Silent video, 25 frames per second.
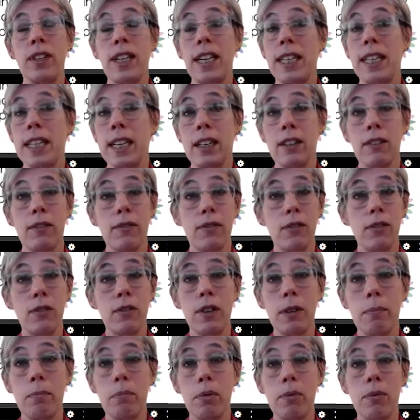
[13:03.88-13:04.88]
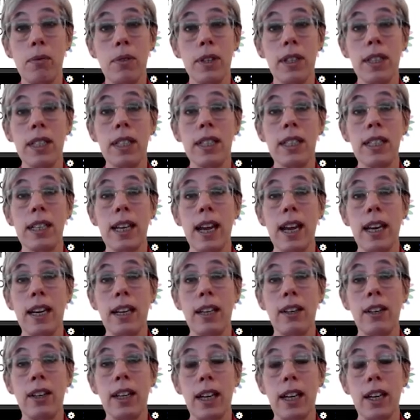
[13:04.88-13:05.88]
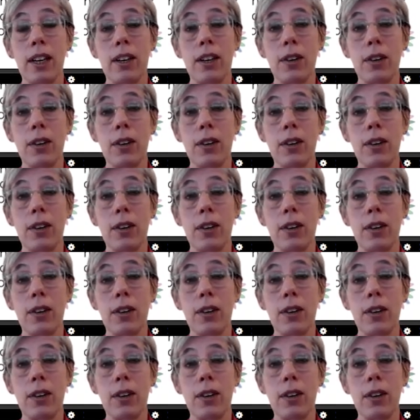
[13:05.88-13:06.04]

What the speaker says: reading the full report, then you can